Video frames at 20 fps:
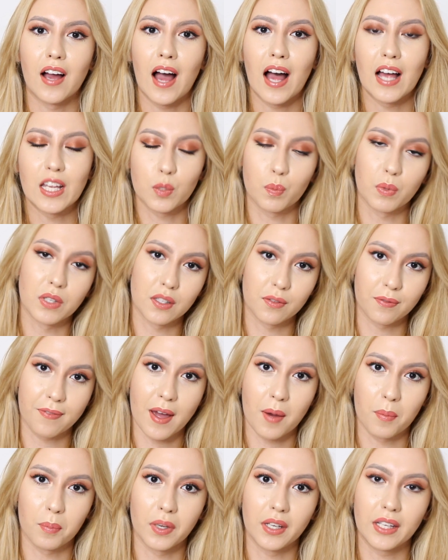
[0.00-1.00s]
husband's
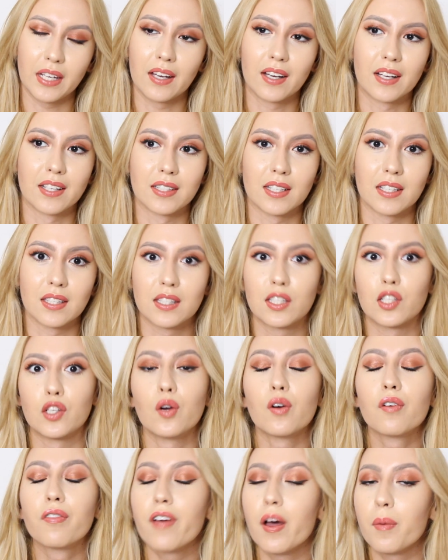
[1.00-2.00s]
family because it's
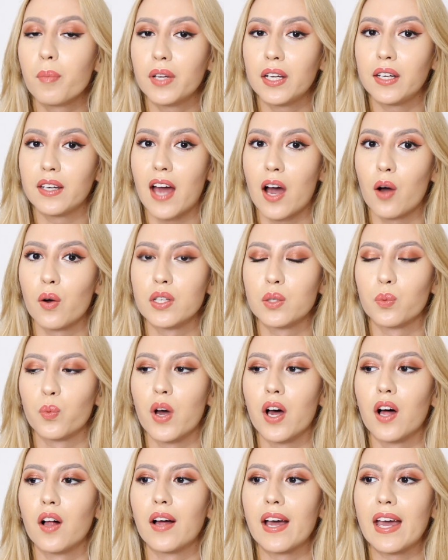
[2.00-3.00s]
your family now as
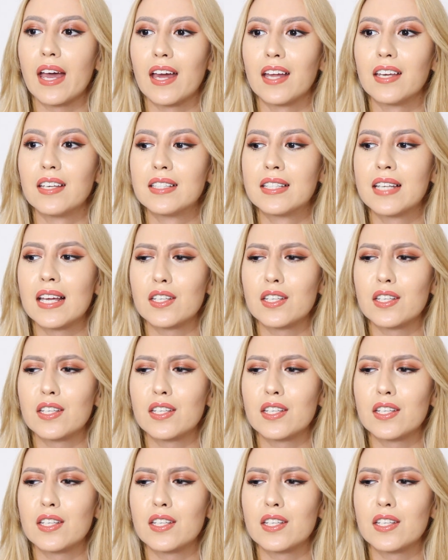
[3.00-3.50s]
well and